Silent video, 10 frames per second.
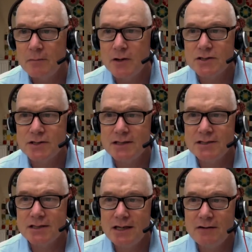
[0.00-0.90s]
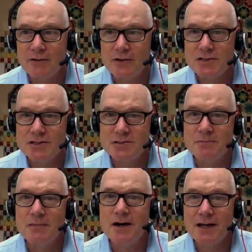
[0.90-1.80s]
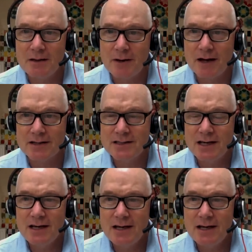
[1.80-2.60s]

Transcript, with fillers: Merchlinsky versus monkeypox.